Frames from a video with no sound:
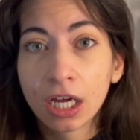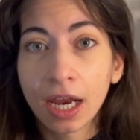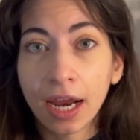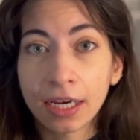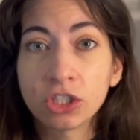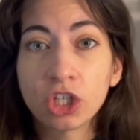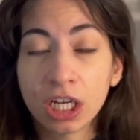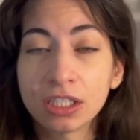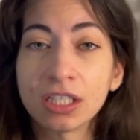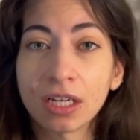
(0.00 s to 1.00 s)
and
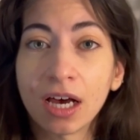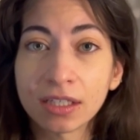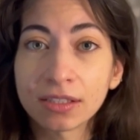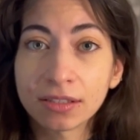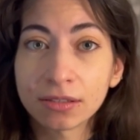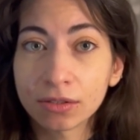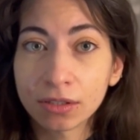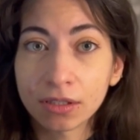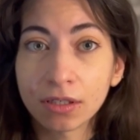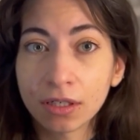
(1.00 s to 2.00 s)
change it as,
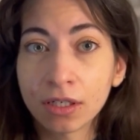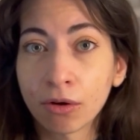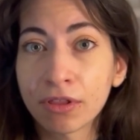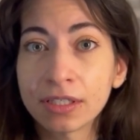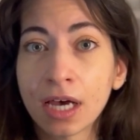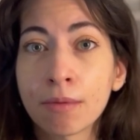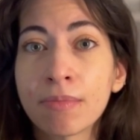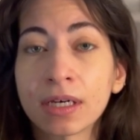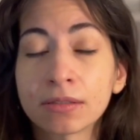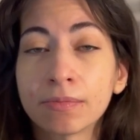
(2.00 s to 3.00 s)
the time
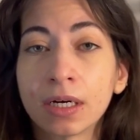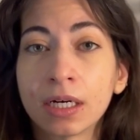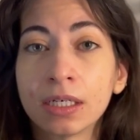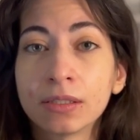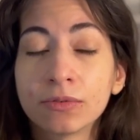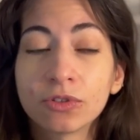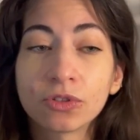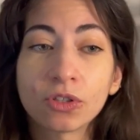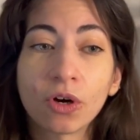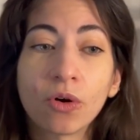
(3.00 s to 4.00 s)
passed by.
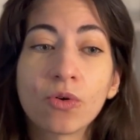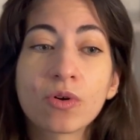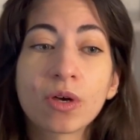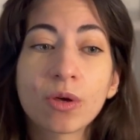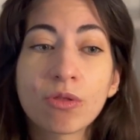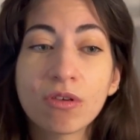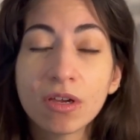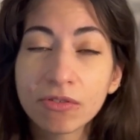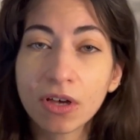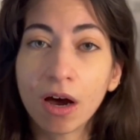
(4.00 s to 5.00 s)
So
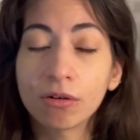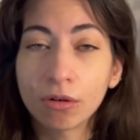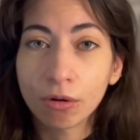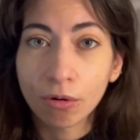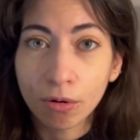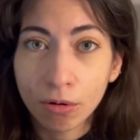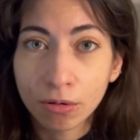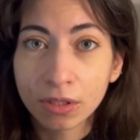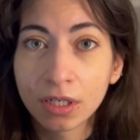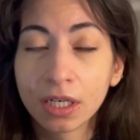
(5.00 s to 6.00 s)
these are
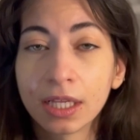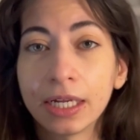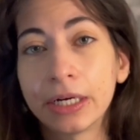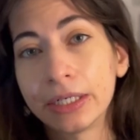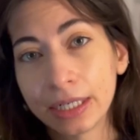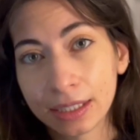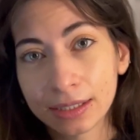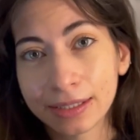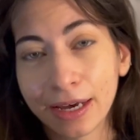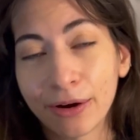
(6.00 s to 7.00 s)
all
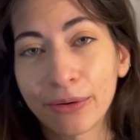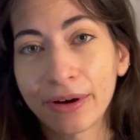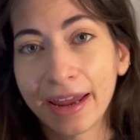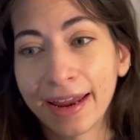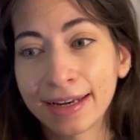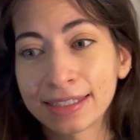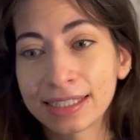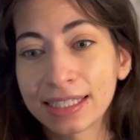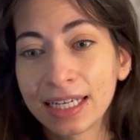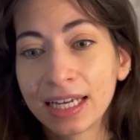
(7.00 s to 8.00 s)
learnings now.
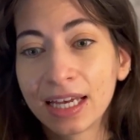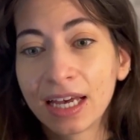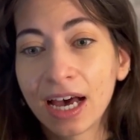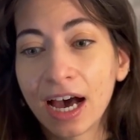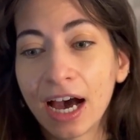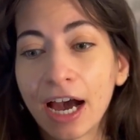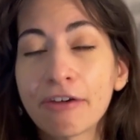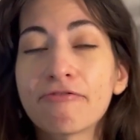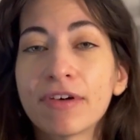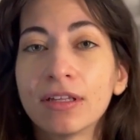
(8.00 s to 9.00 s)
And I
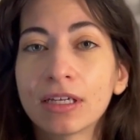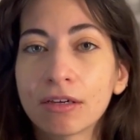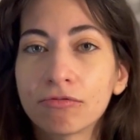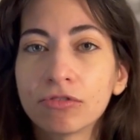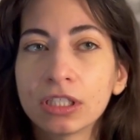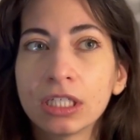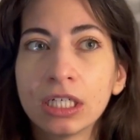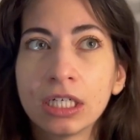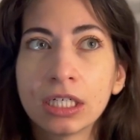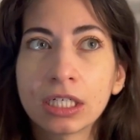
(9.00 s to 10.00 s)
feel like I've really